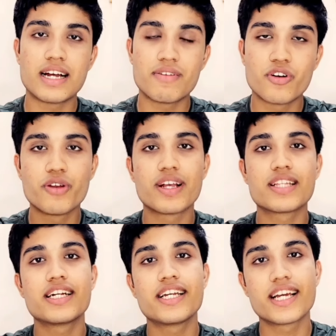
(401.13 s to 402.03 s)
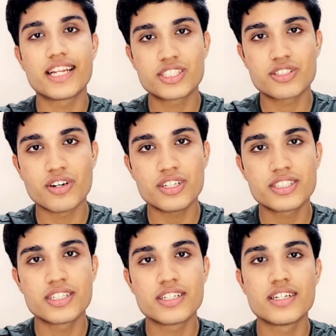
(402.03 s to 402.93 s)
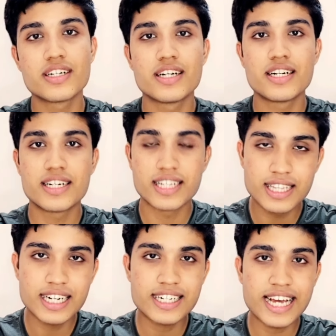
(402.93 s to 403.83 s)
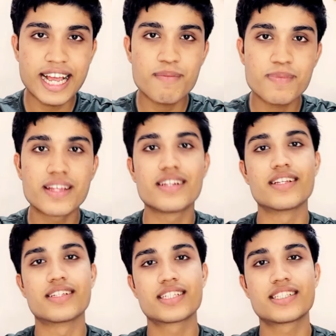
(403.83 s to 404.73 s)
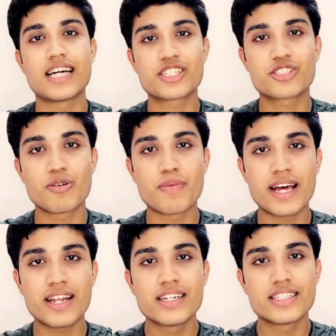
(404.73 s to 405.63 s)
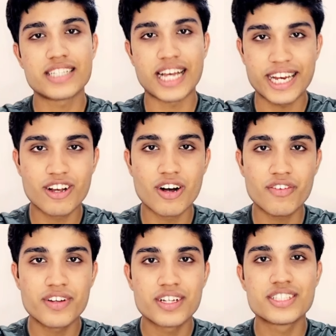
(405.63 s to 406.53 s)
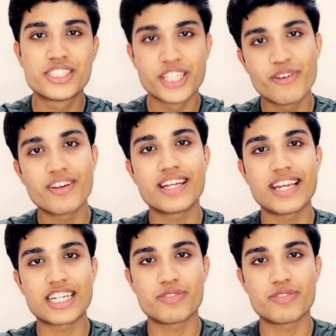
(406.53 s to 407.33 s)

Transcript: for doing the DNS course. Till that time, this is Daksh Kumar signing off. See you in the next